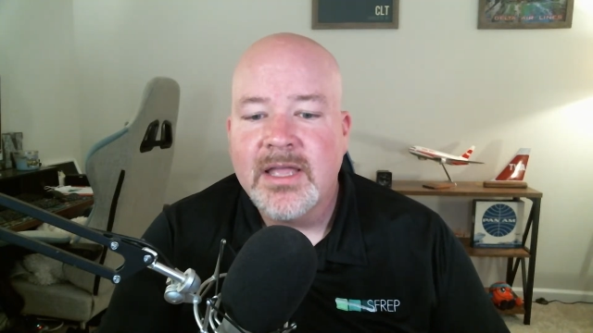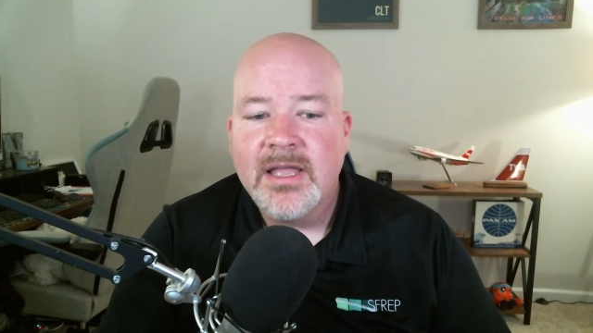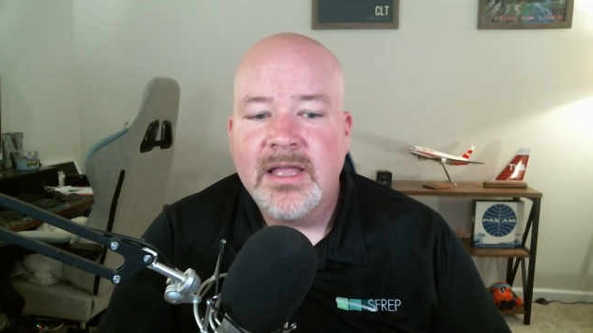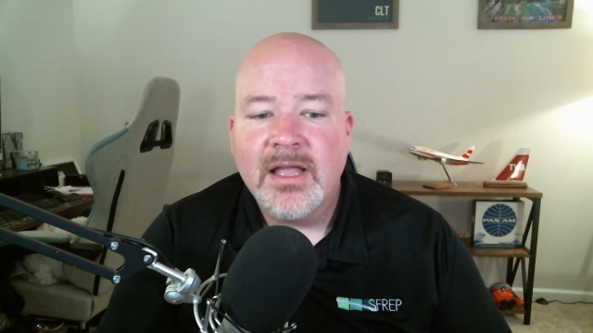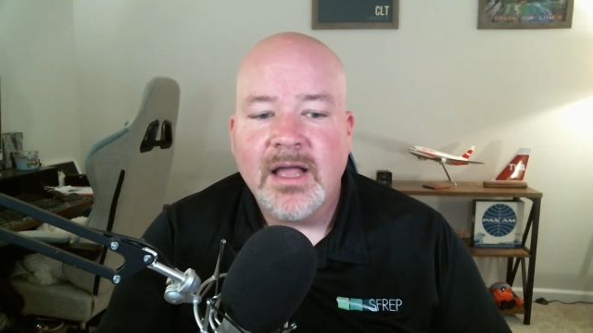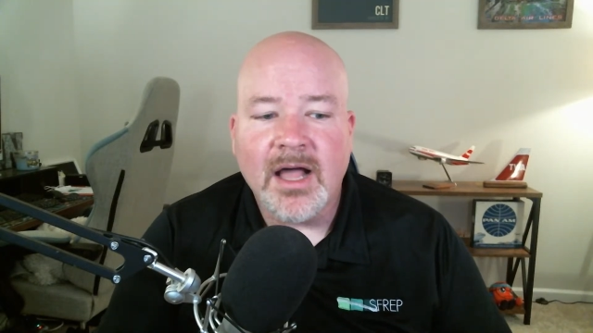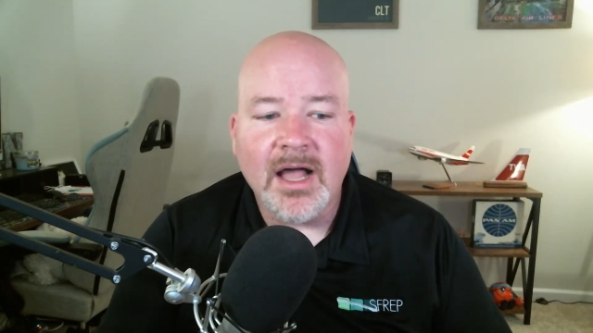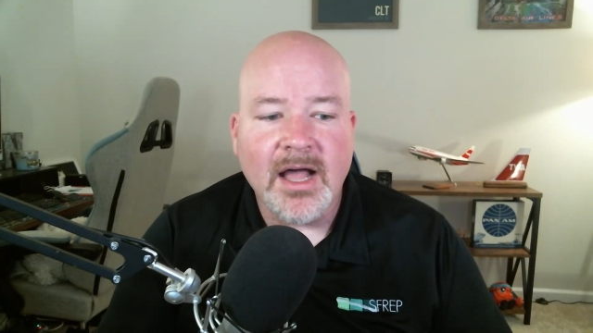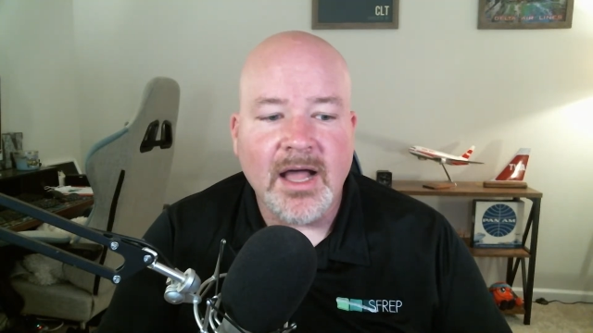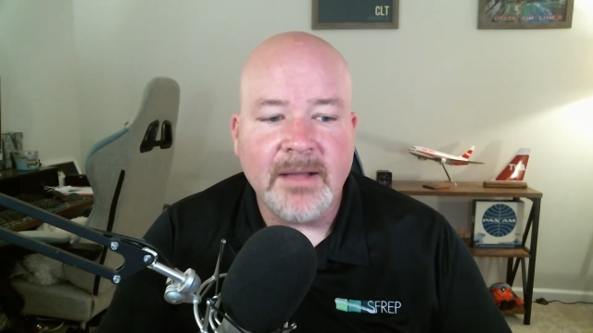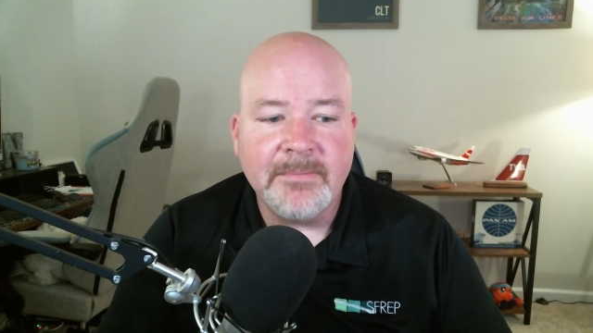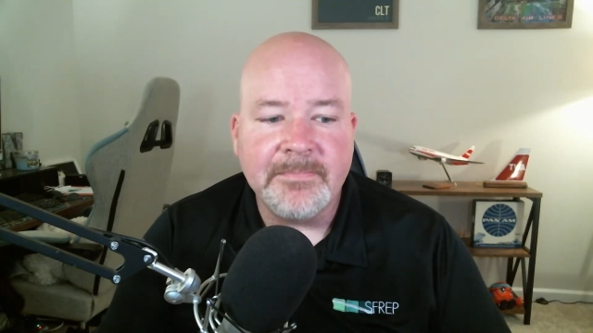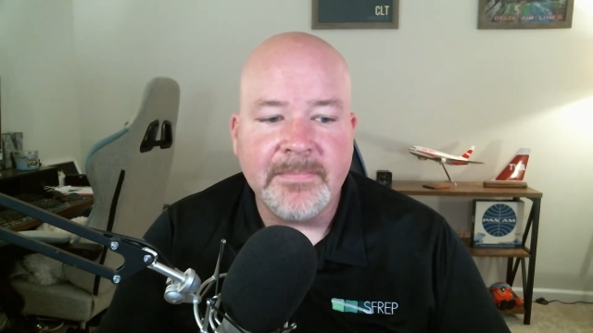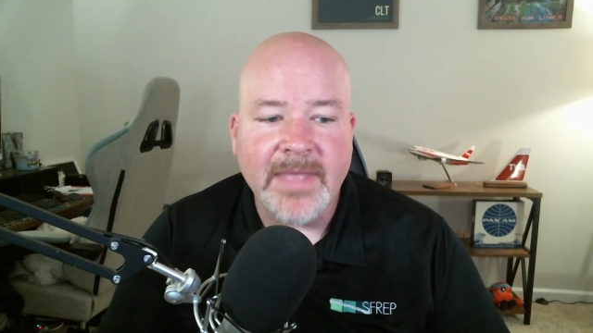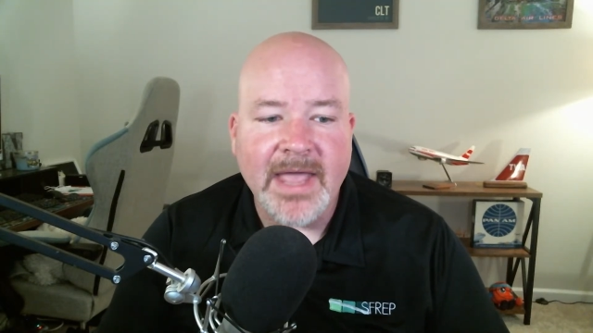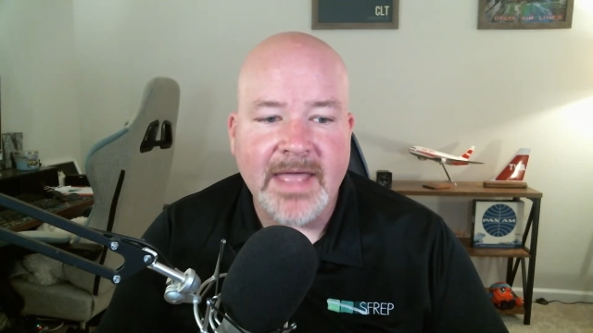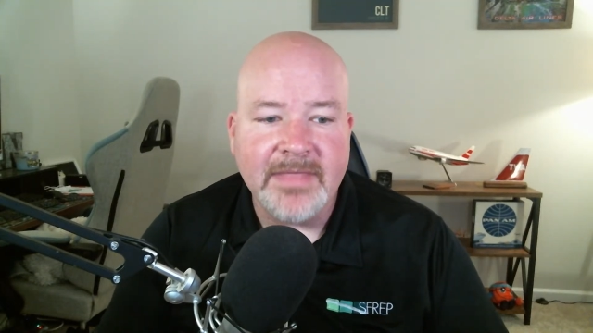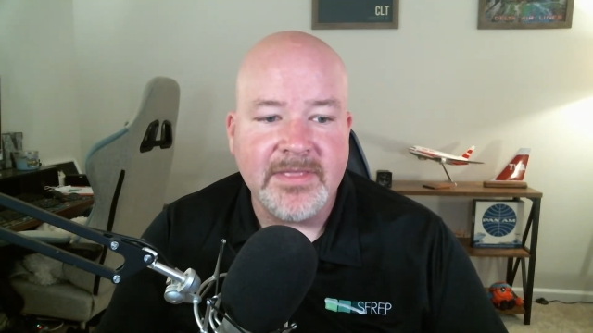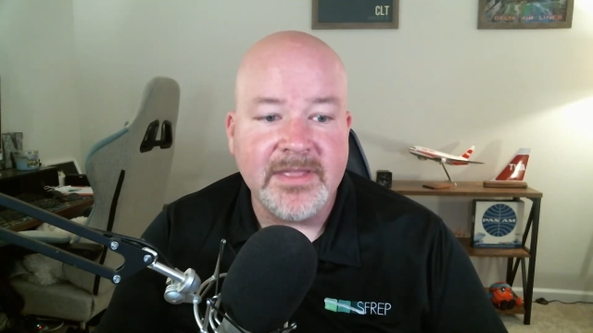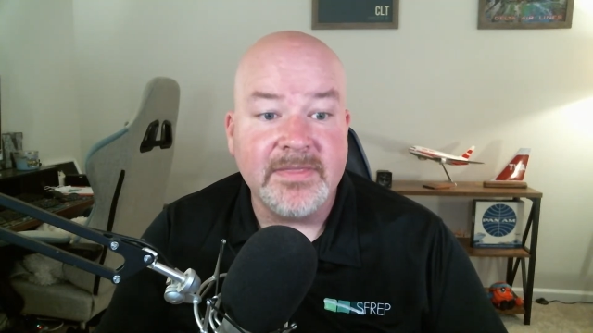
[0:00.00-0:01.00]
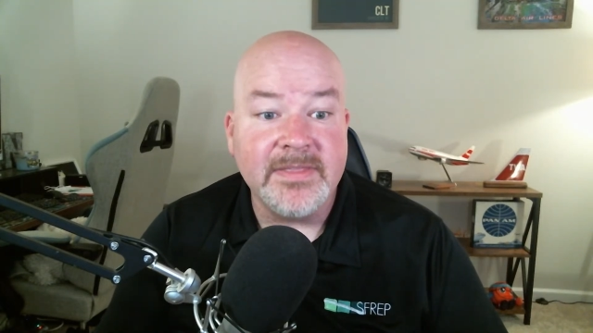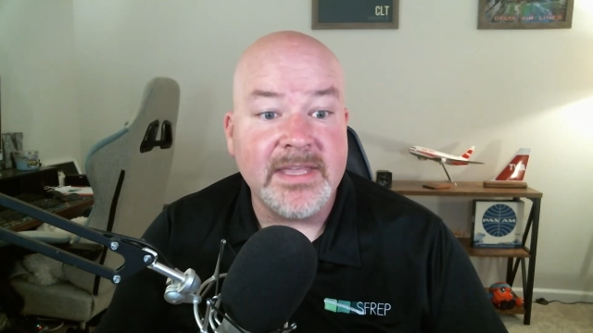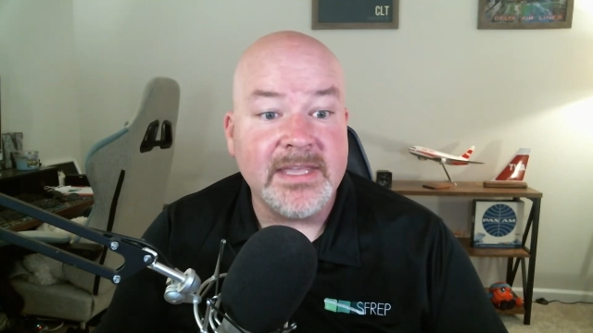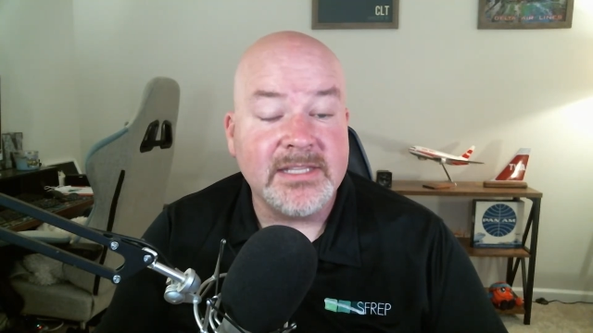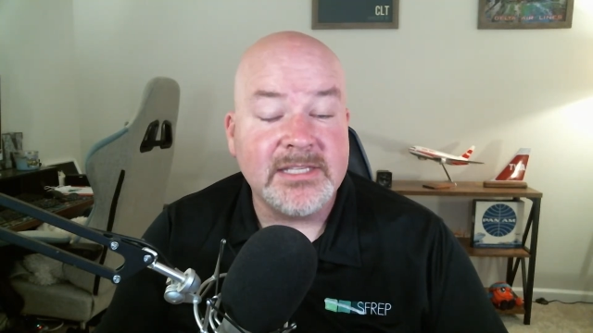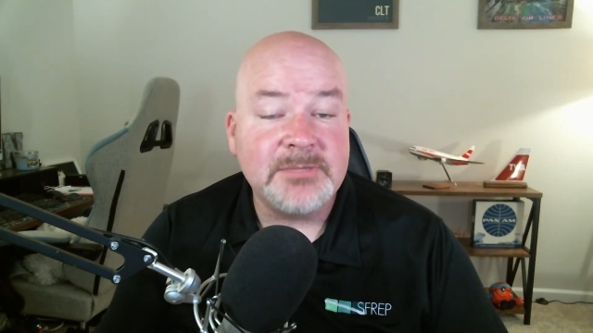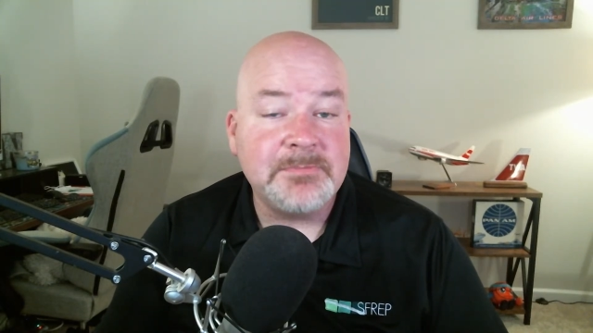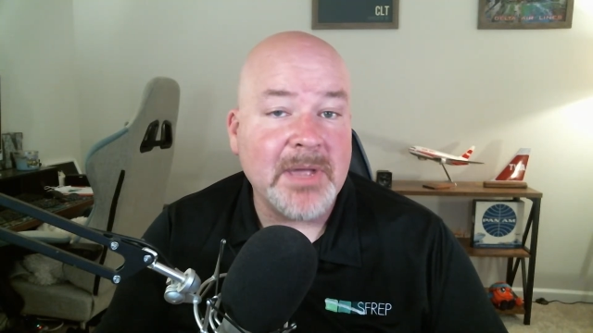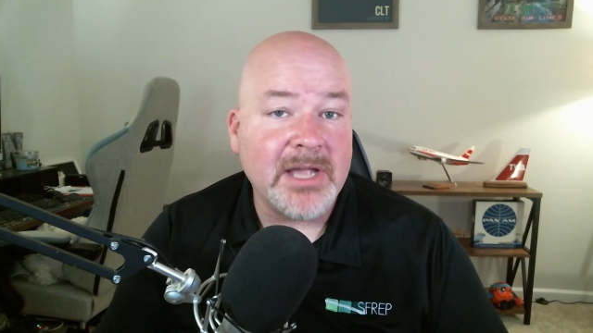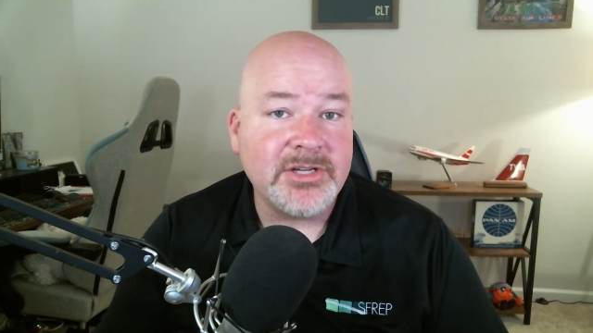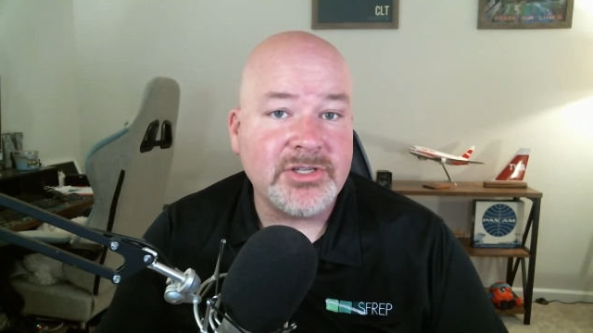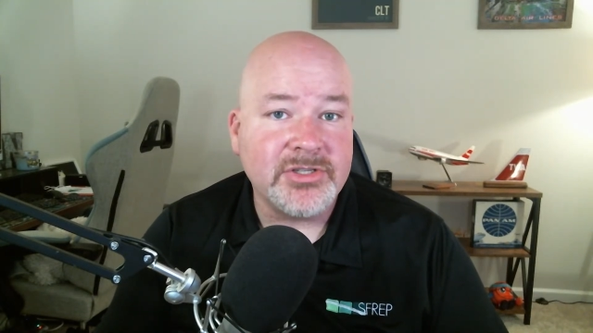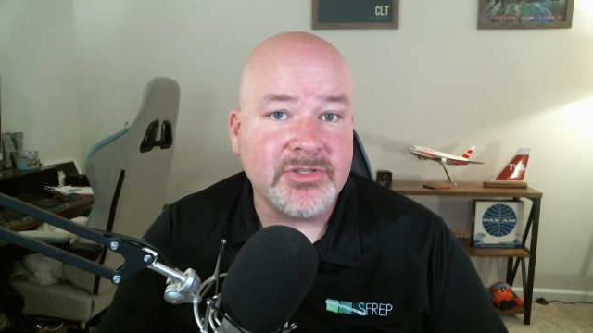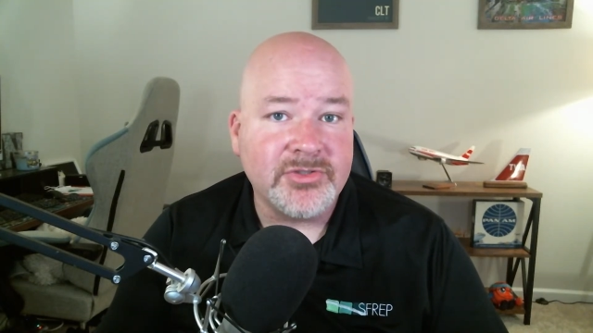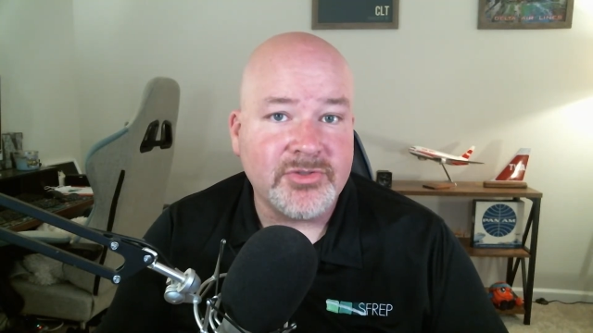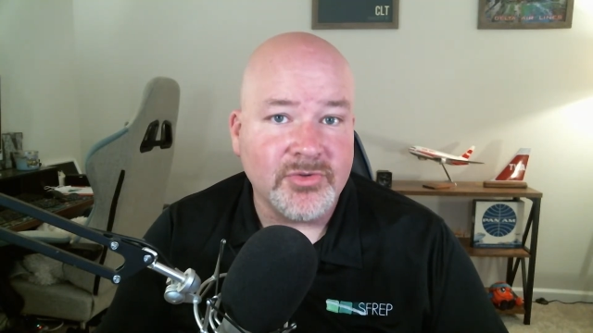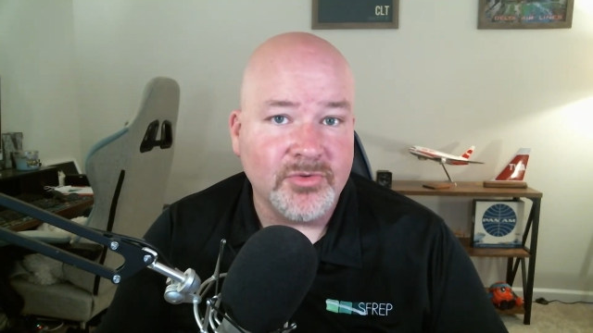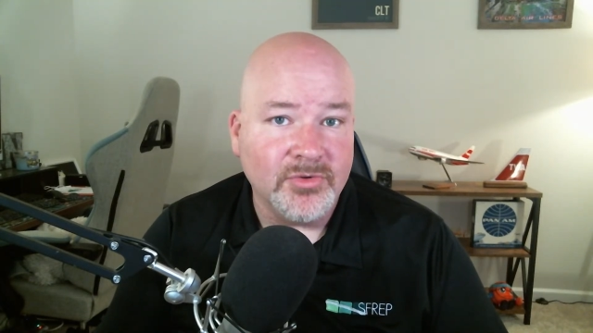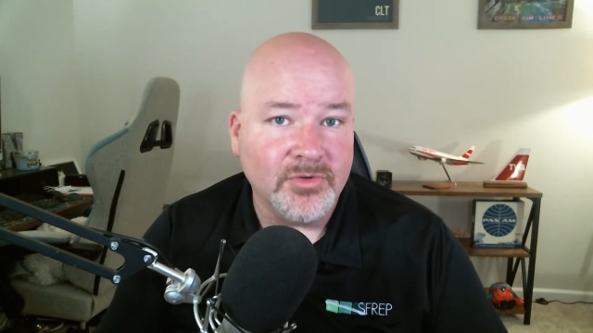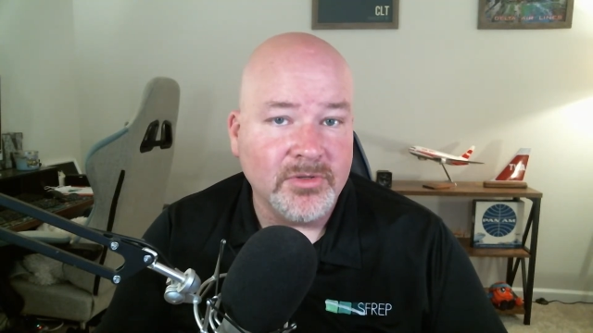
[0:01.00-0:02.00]
And then the inspection
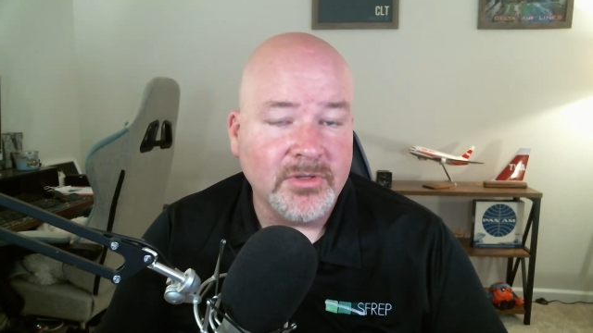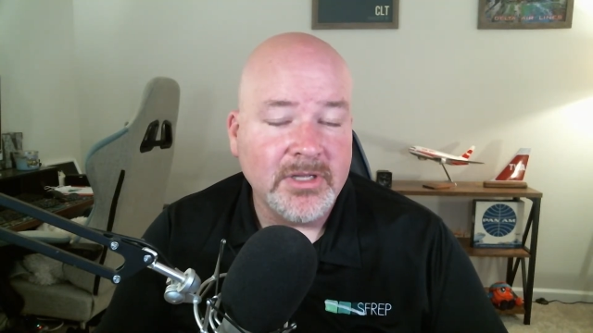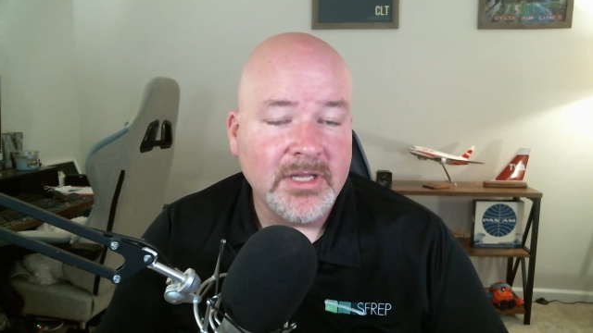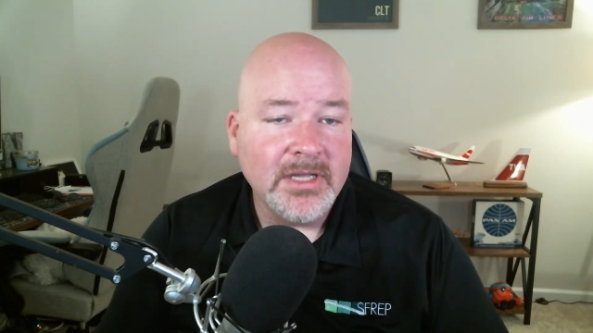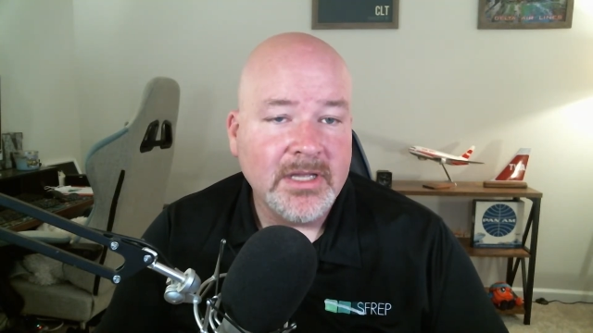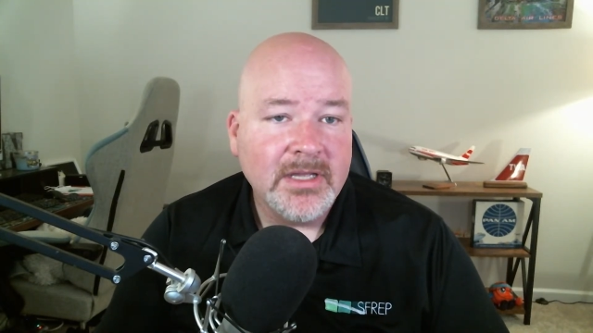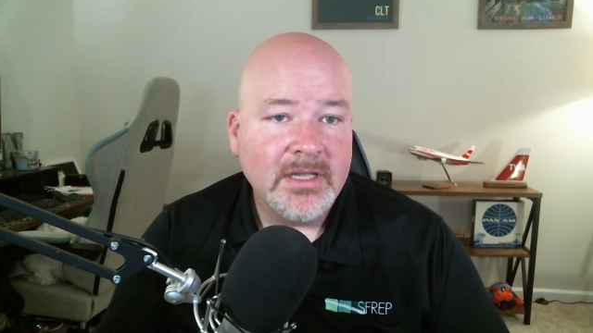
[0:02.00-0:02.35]
tool,